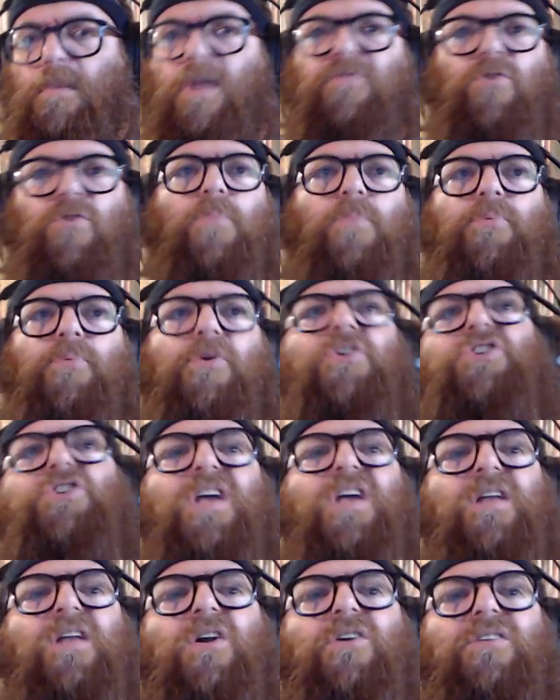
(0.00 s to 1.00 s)
If you
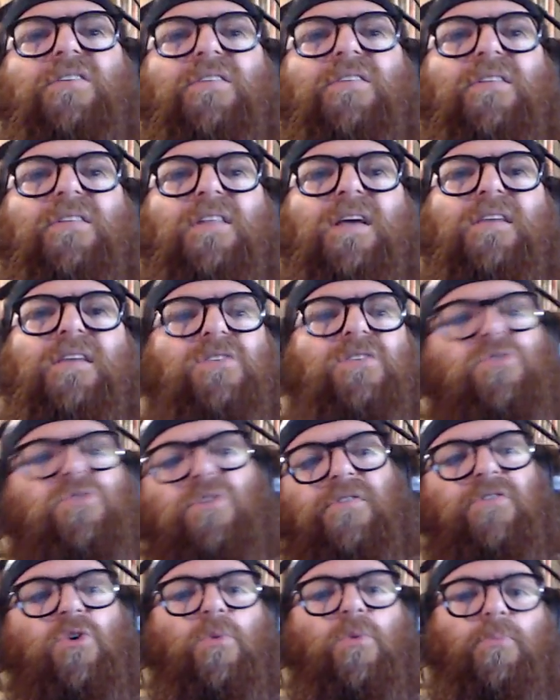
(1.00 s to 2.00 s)
appreciate art like this,
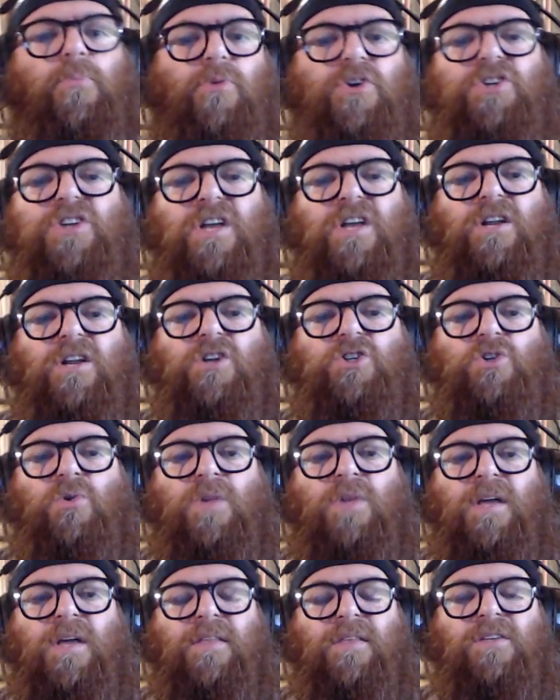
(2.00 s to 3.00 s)
or if you appreciate a show
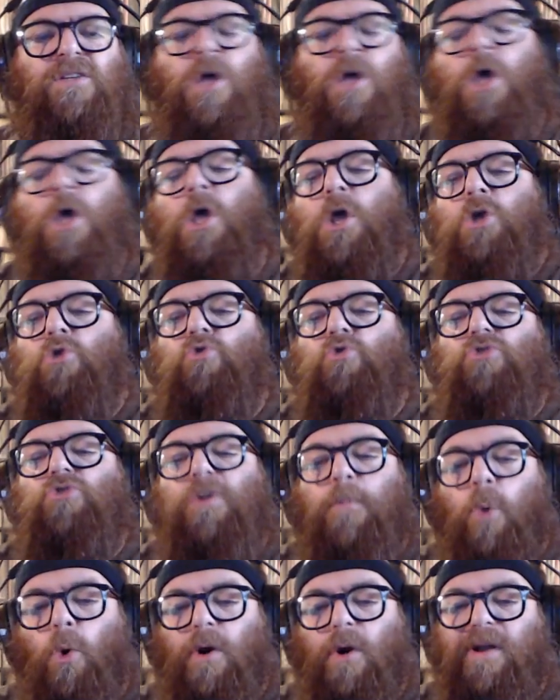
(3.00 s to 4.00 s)
like this, you
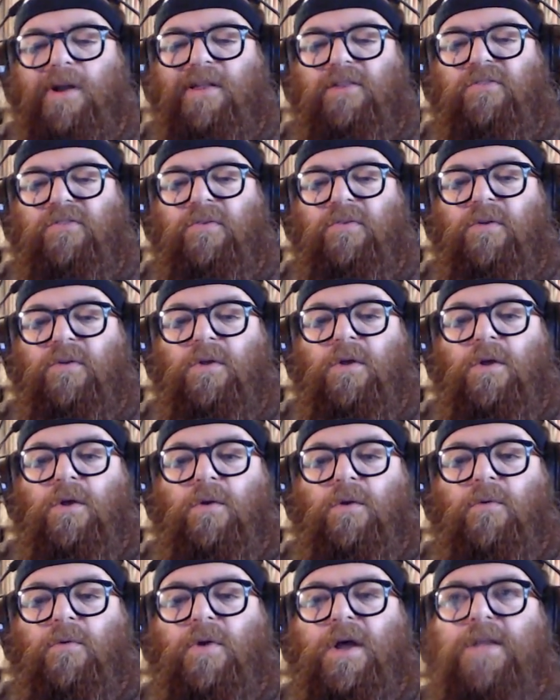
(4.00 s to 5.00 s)
support it,
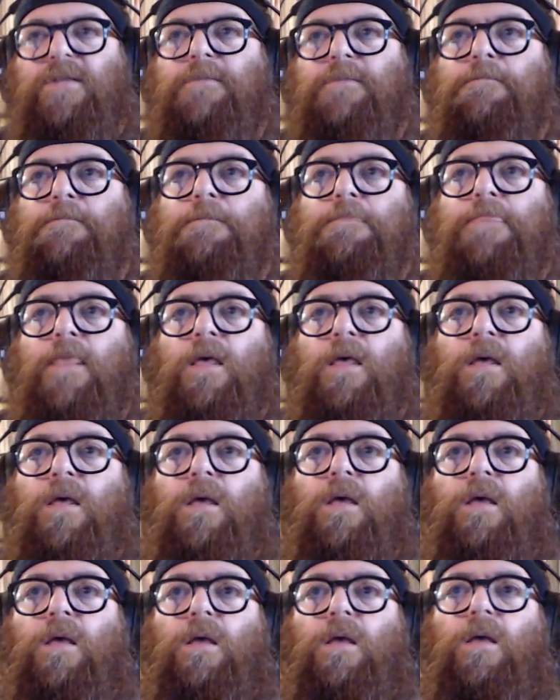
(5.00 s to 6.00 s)
right?
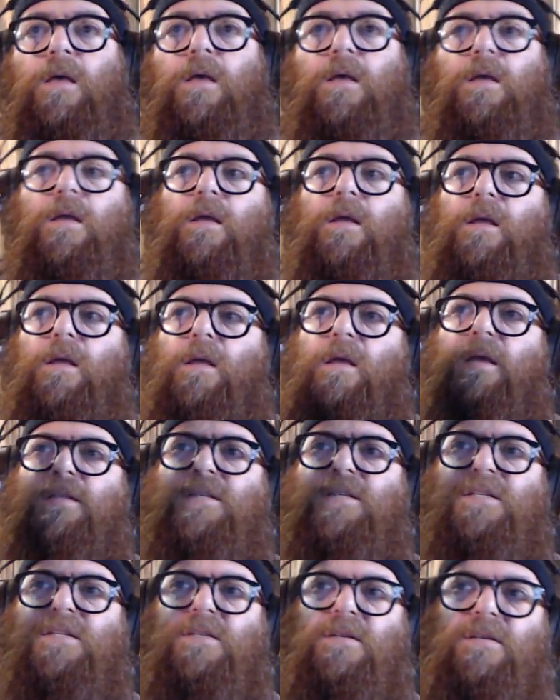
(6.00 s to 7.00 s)

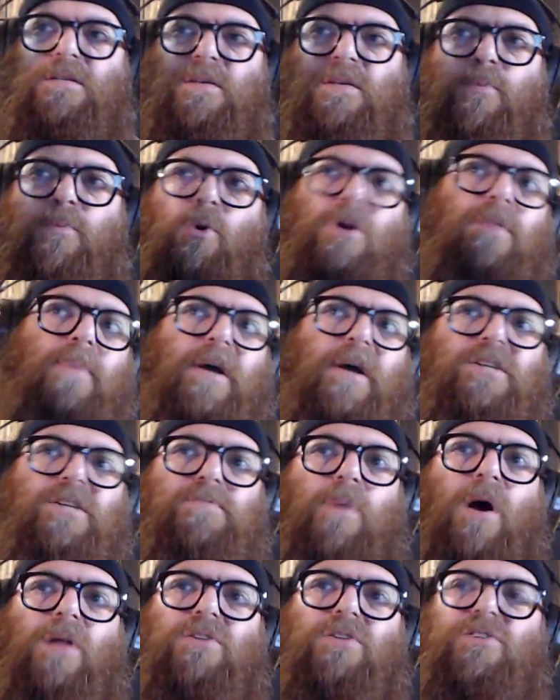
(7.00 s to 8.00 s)
It's supported by
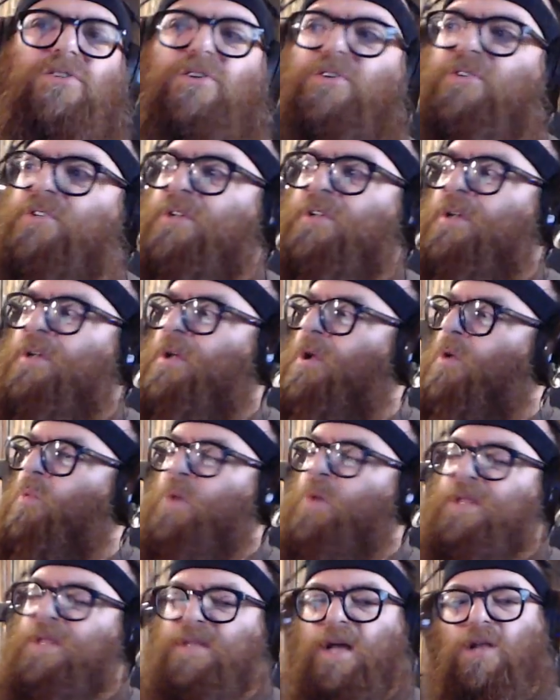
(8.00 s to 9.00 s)
sponsors.
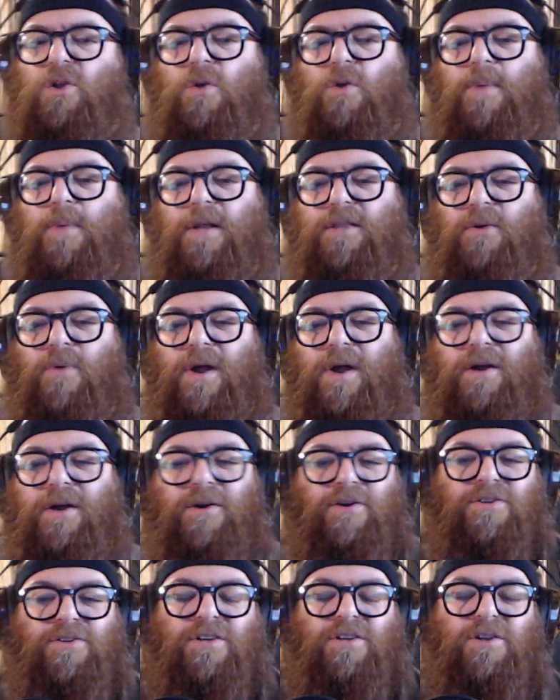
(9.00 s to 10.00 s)
We tell you about the
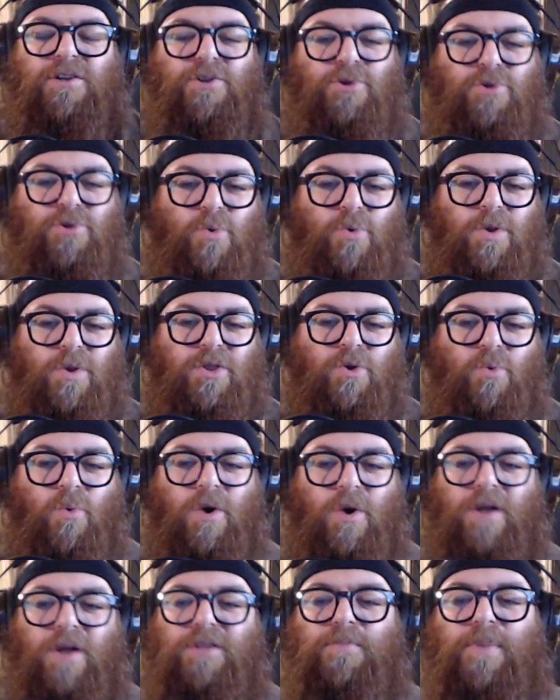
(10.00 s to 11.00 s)
records. You do what you
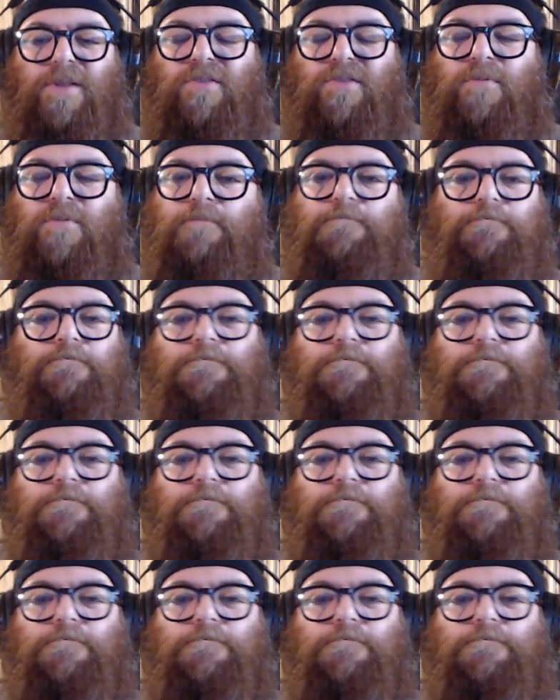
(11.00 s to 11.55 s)
want, but